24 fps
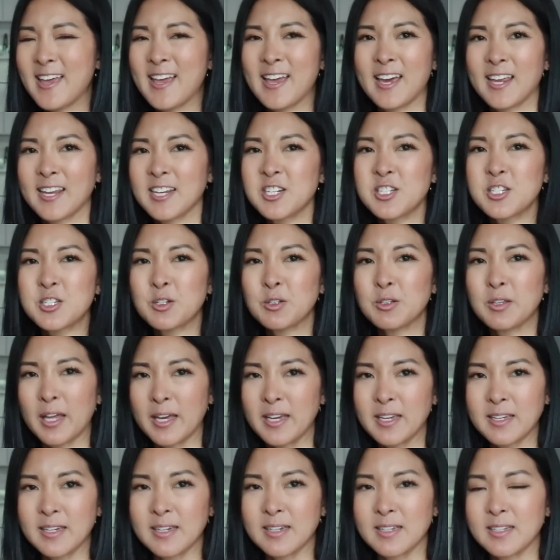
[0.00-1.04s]
and I just don't
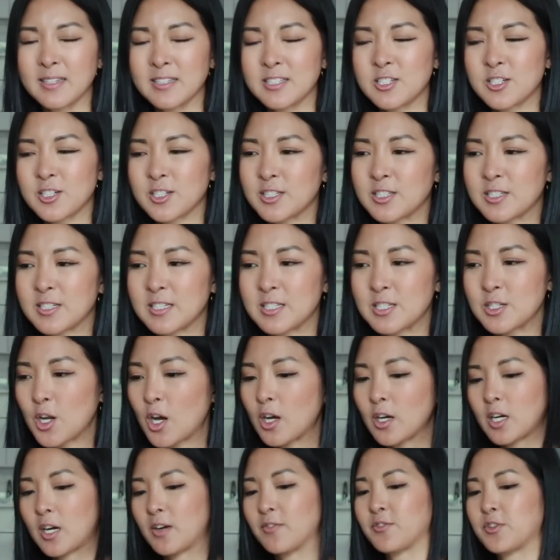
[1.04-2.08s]
like it. It's just, it's
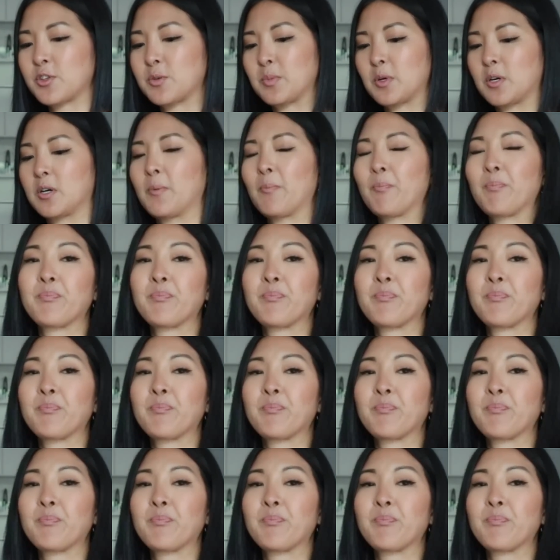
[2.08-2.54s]
not comfortable.